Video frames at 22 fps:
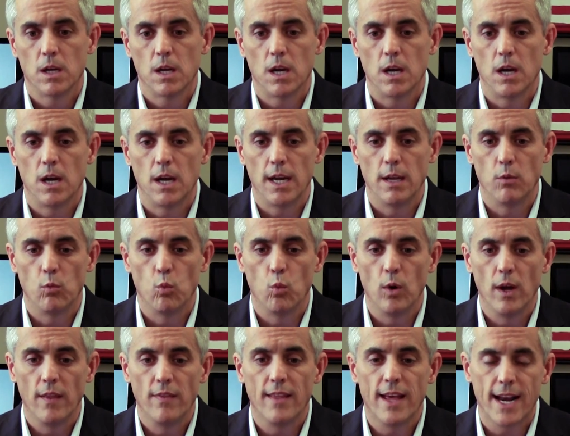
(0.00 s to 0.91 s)
And
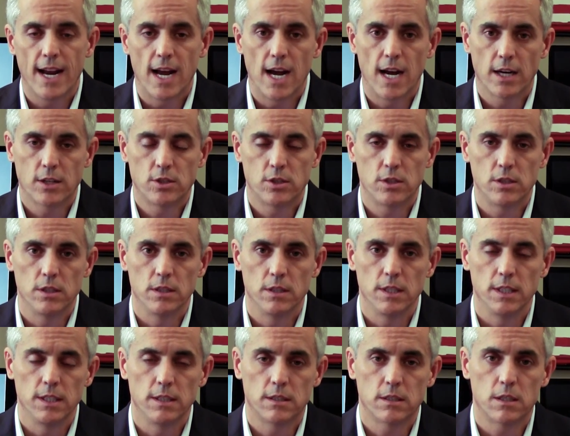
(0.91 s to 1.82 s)
when that
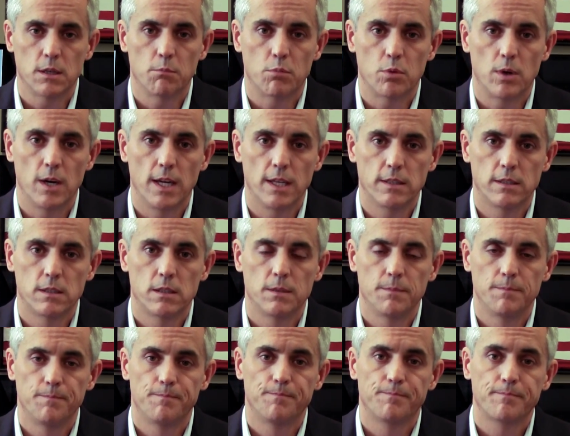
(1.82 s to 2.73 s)
oxygen is compressed
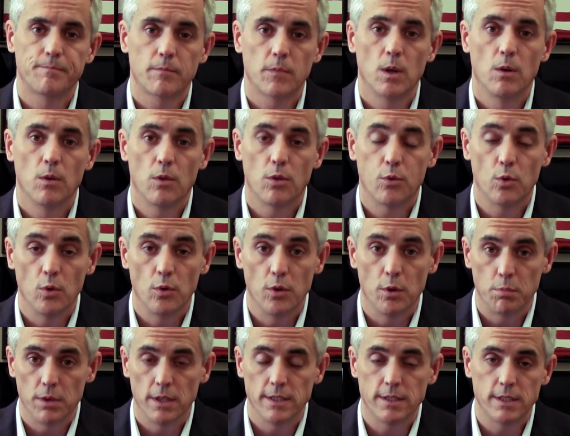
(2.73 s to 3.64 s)
through
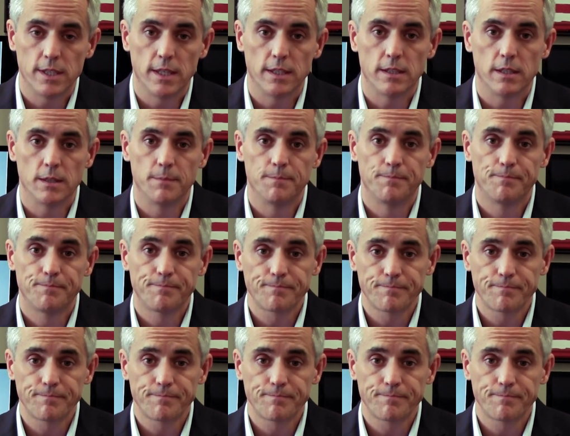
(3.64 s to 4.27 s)
the placenta,